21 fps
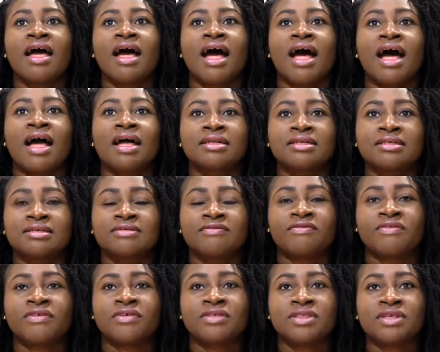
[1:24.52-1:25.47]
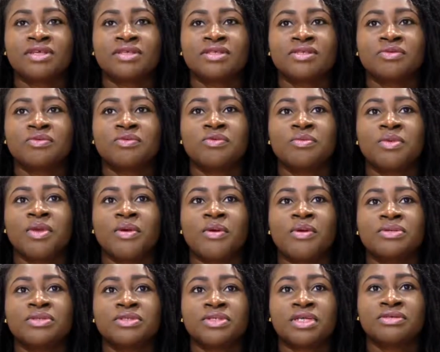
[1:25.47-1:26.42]
And for this, we'll be
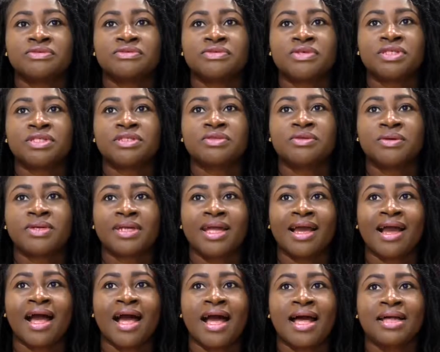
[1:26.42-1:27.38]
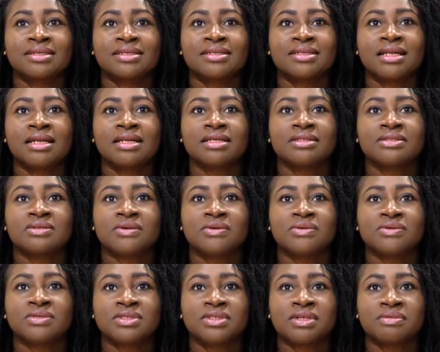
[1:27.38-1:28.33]
concentrating on the cardinalist
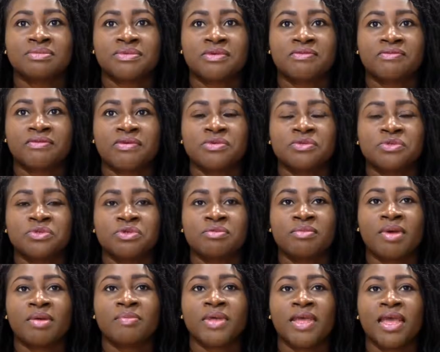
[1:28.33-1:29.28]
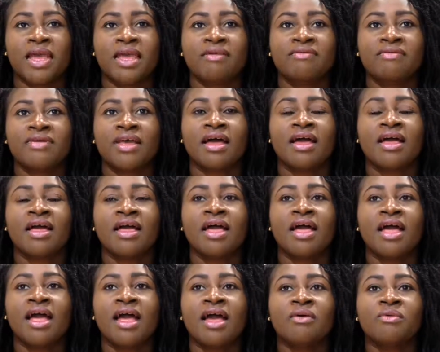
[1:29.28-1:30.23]
concept of consumer behavior.
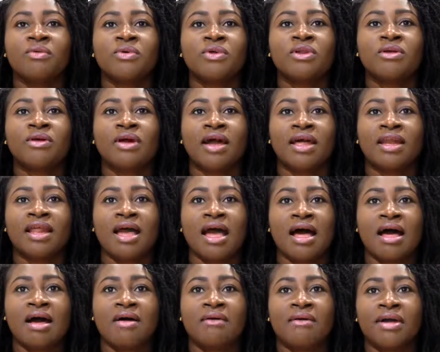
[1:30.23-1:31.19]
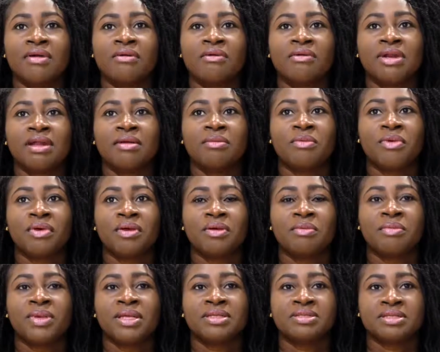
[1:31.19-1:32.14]
And we'll look at how
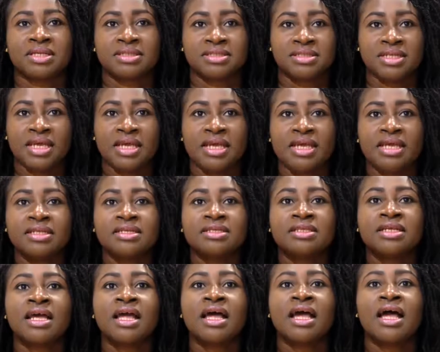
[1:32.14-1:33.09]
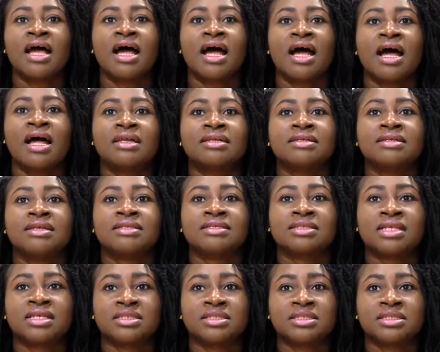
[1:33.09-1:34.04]
equilibrium is attained. And the
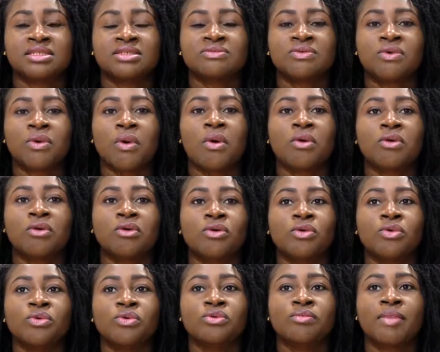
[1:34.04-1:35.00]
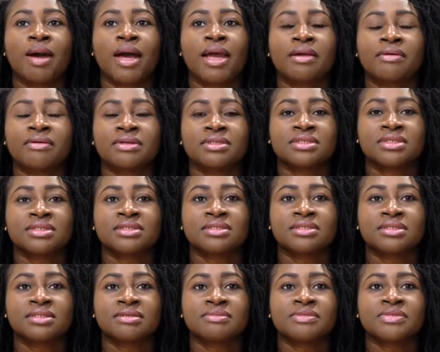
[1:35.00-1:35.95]
section will conclude by
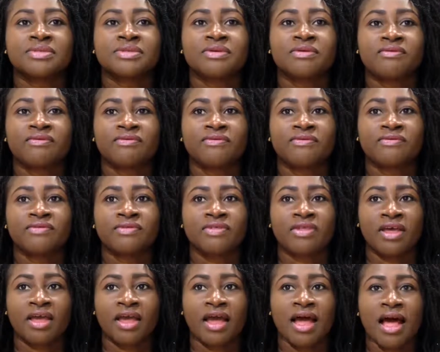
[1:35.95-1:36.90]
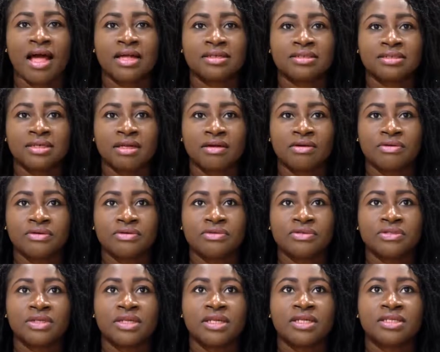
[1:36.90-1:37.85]
criticisms of the cardinal
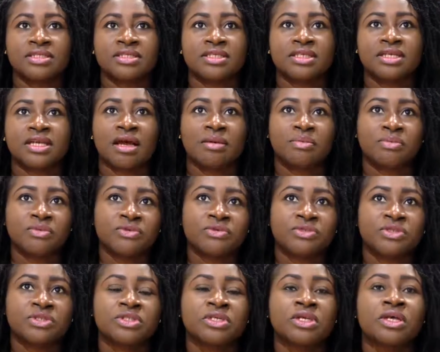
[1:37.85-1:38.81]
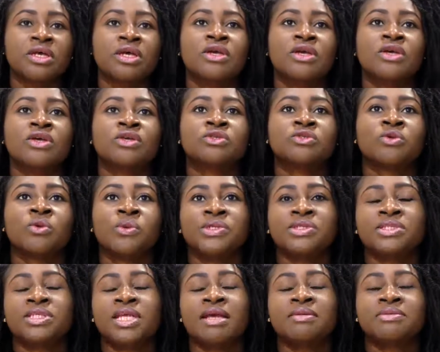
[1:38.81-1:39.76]
utility approach. So
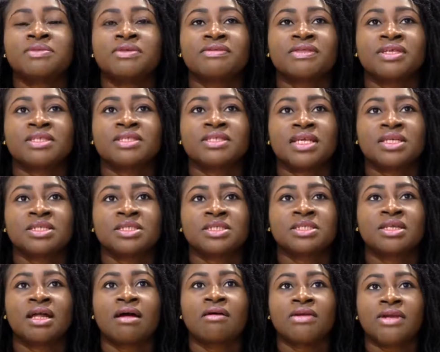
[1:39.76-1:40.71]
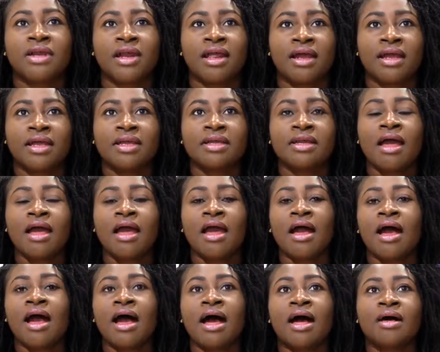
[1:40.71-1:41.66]
in terms of the section outline,
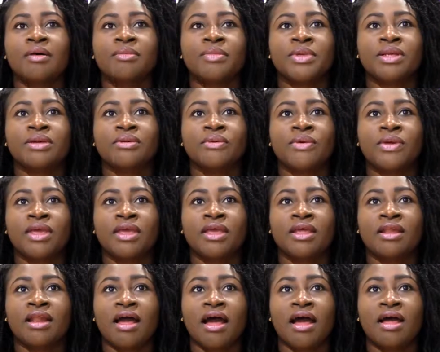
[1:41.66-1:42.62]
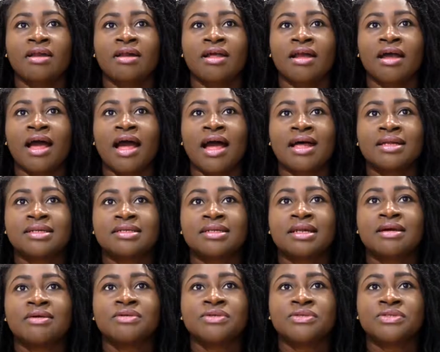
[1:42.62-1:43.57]
I'll be looking at the
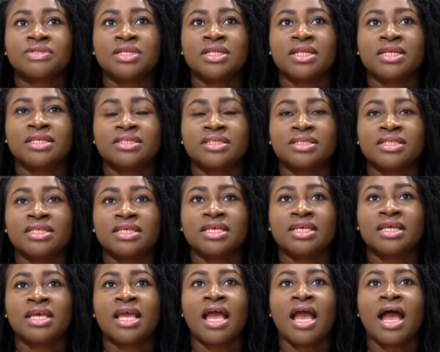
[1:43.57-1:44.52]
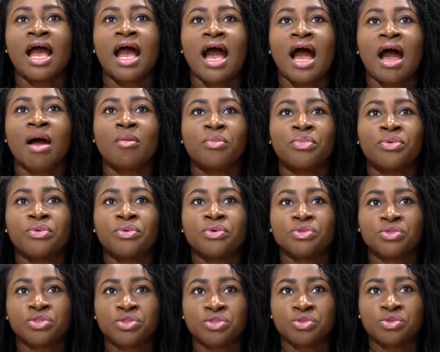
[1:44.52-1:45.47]
cardinal utility
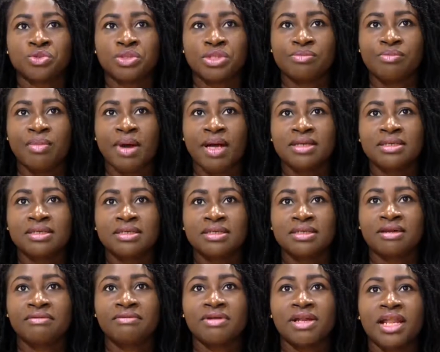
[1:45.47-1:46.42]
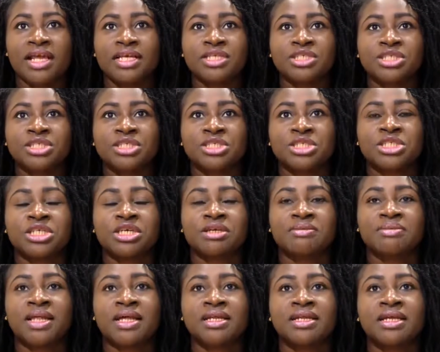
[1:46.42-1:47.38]
approach to demand, the
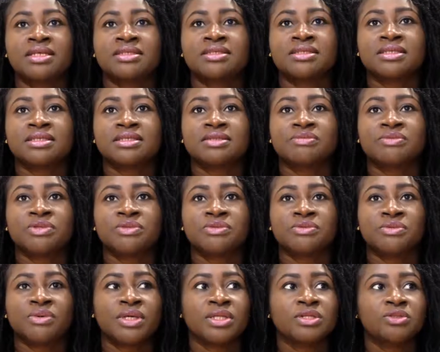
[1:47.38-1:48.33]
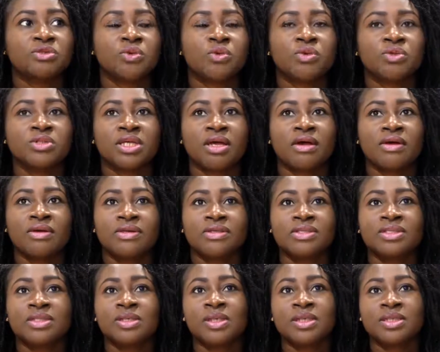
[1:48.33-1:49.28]
relationship that exists between total
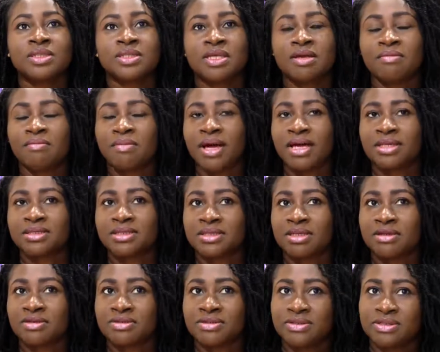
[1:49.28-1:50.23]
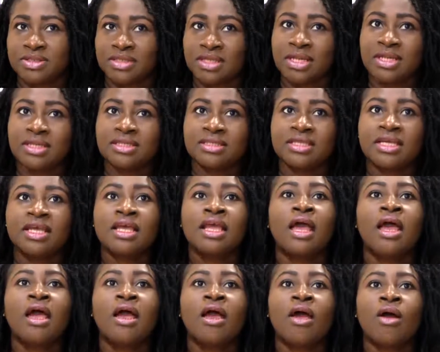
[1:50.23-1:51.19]
utility and marginal utility,
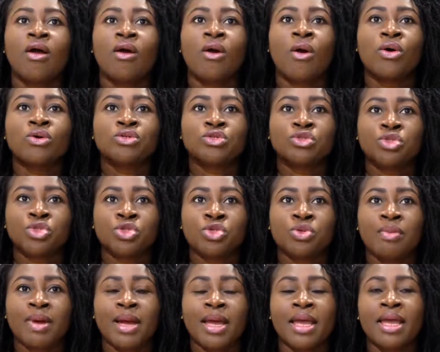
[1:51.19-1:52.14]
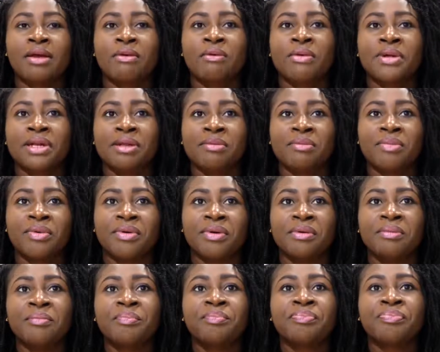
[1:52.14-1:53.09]
consumer
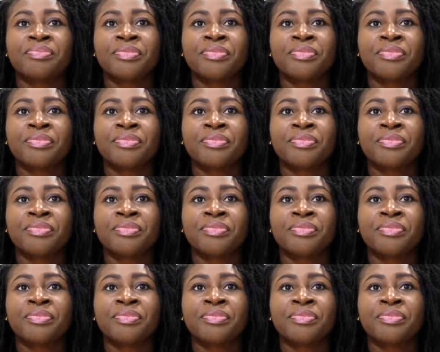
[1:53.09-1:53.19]
equilibrium,